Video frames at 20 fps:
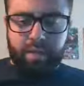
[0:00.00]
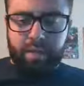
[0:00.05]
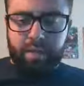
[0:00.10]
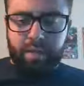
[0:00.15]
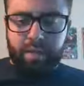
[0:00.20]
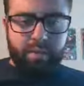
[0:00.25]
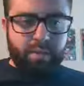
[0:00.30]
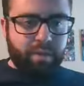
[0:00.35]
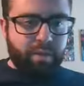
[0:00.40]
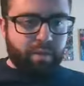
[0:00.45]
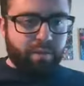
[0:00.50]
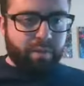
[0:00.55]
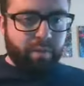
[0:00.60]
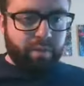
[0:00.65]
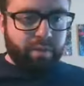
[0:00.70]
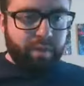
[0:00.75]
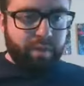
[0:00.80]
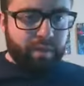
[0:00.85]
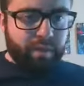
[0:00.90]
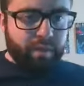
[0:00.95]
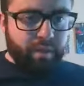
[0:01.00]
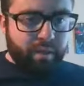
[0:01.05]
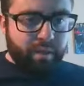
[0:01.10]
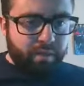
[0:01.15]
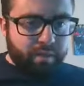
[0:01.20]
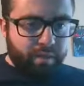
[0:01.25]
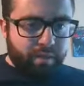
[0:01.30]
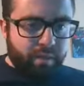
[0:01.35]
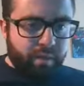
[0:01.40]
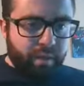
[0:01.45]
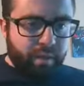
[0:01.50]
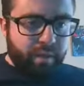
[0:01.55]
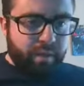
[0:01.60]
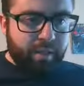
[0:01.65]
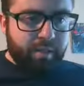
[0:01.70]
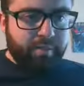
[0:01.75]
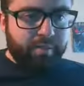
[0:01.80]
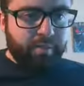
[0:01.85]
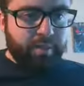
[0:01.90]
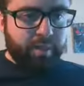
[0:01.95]
And let me just put that link real quick.
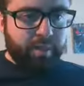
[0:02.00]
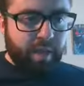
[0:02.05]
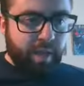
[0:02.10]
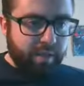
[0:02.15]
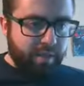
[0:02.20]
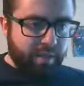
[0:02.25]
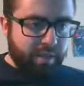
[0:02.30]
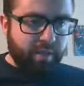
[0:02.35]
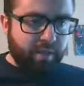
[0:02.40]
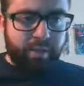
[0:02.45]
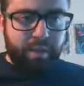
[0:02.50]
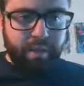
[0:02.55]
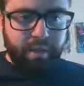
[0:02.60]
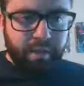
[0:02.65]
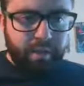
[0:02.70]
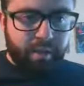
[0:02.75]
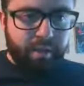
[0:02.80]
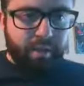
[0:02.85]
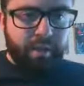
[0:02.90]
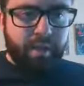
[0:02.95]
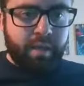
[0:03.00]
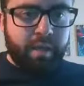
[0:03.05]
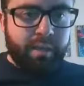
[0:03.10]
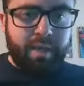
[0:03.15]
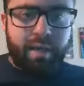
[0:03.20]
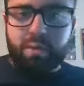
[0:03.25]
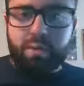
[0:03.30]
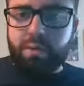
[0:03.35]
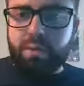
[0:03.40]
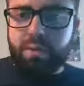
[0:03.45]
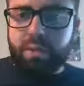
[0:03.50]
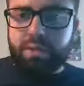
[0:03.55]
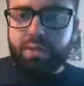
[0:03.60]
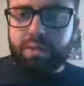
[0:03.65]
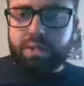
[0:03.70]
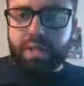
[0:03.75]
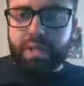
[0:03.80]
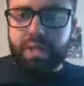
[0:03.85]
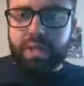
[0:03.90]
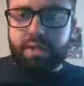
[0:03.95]
So that is the link if anyone wants to
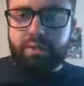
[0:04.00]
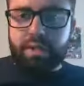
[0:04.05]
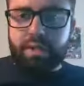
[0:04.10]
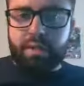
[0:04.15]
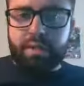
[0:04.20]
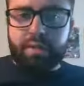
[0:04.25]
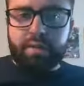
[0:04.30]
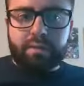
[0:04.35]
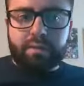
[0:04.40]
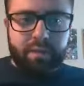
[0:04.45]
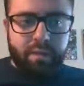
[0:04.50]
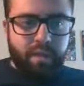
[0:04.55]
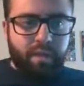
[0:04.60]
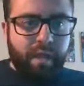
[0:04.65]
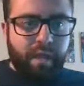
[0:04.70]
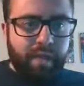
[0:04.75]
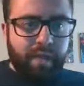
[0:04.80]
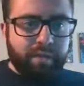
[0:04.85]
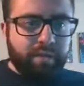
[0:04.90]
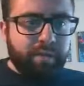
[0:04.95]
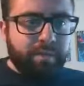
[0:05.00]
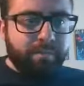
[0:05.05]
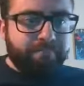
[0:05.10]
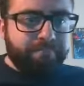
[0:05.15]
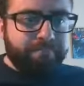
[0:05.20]
check out their their classes.